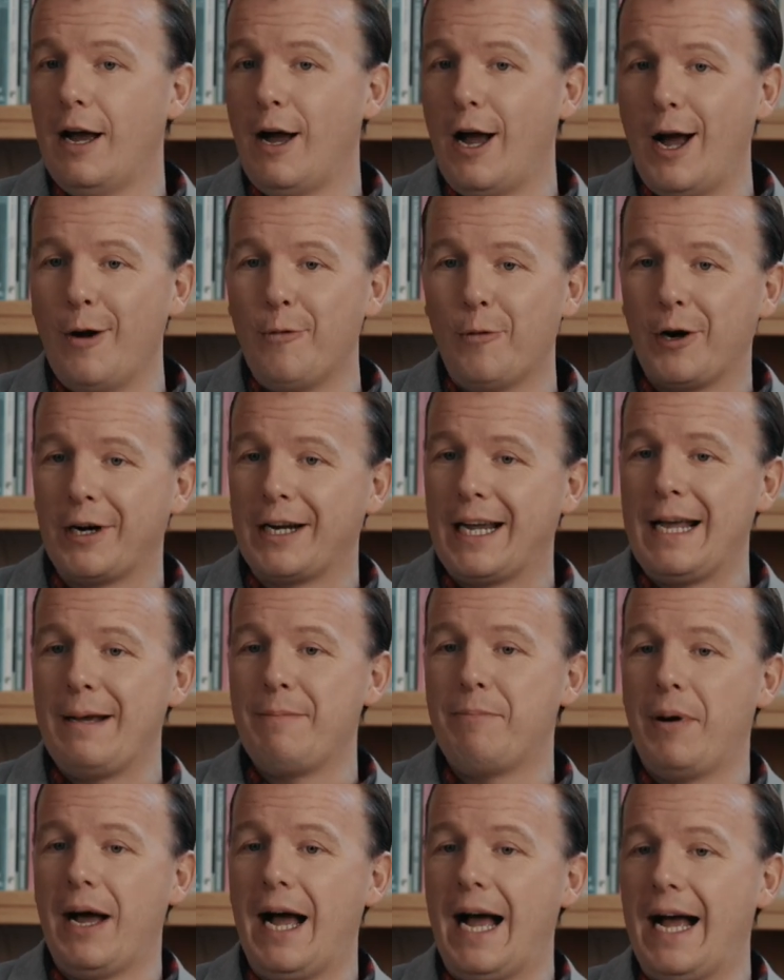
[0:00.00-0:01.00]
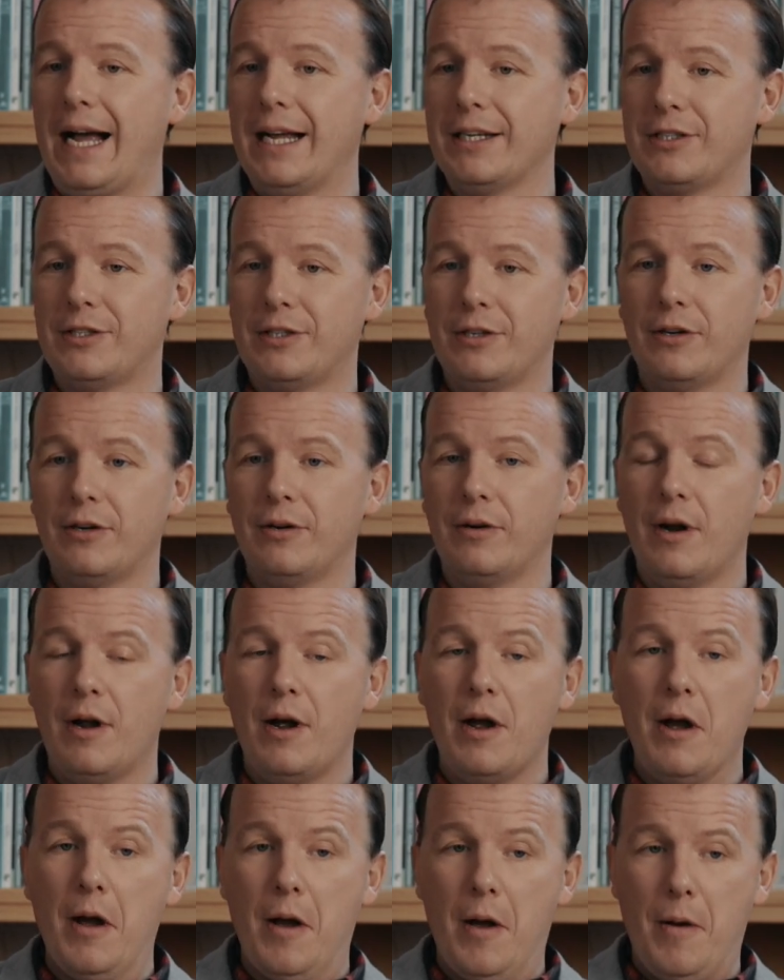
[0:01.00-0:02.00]
a working pastor
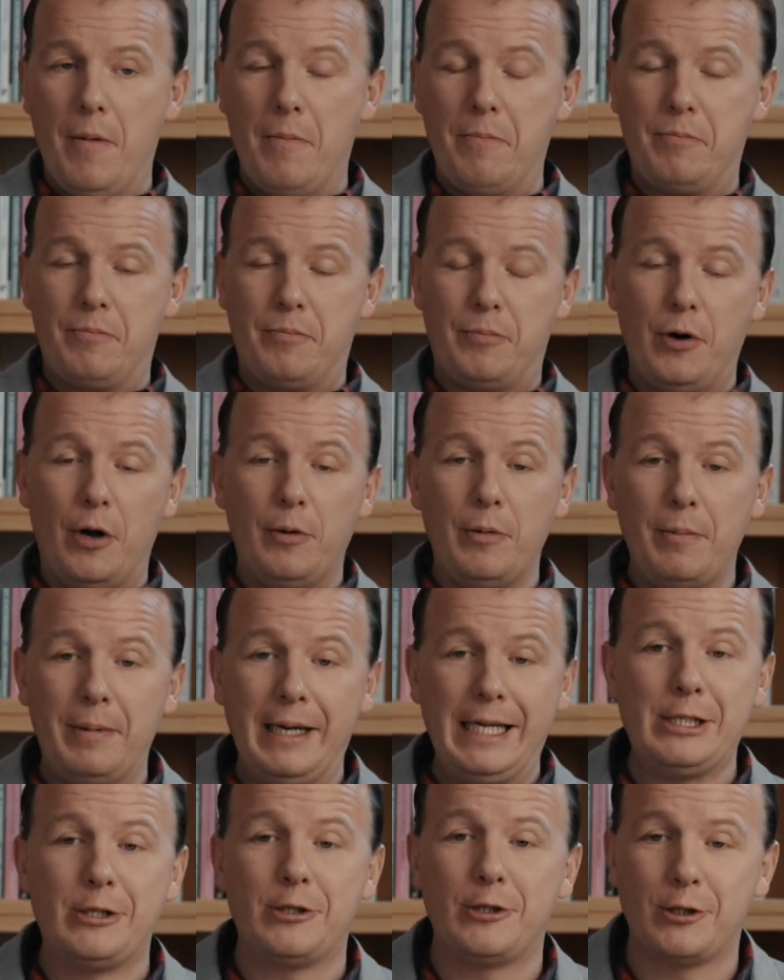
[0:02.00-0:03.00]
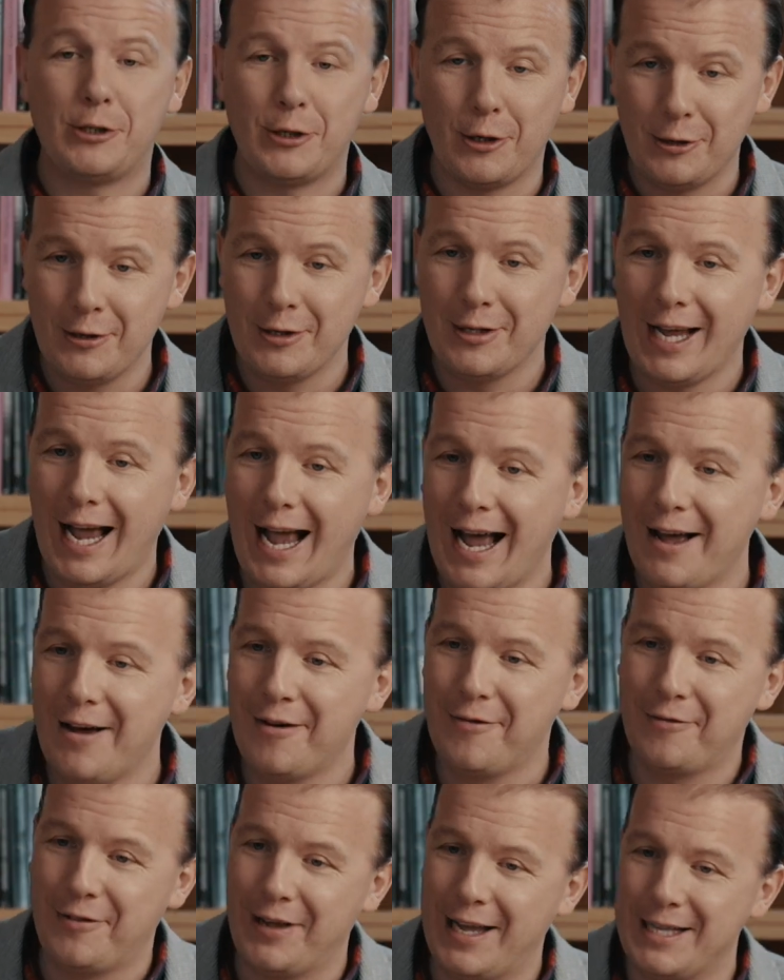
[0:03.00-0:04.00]
probably shouldn't
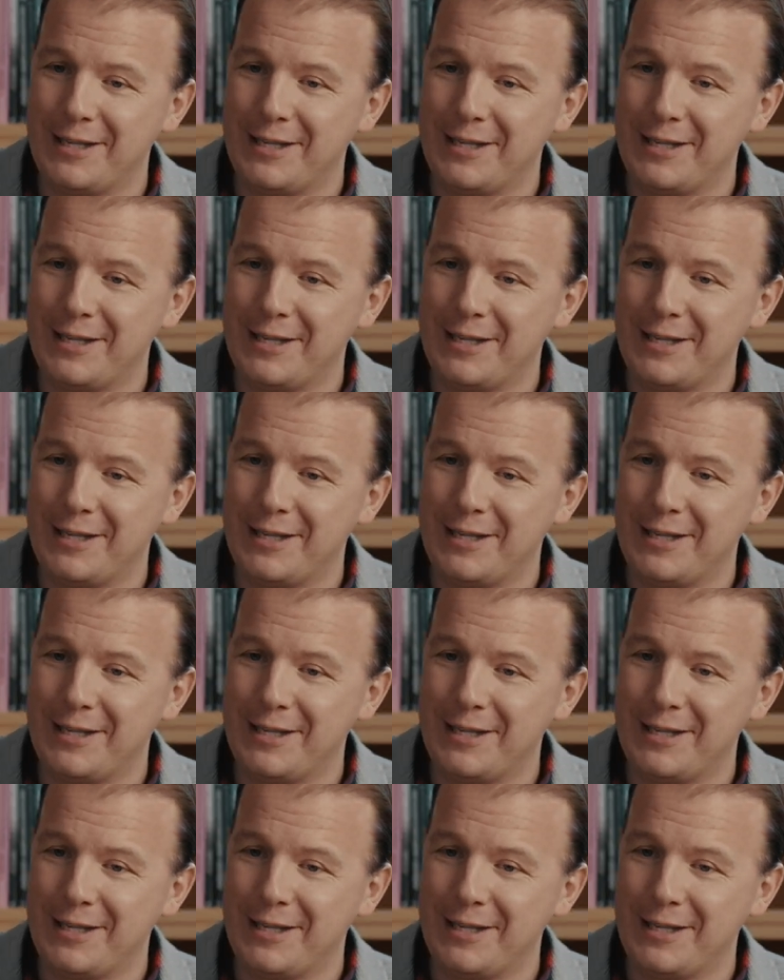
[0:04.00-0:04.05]
have,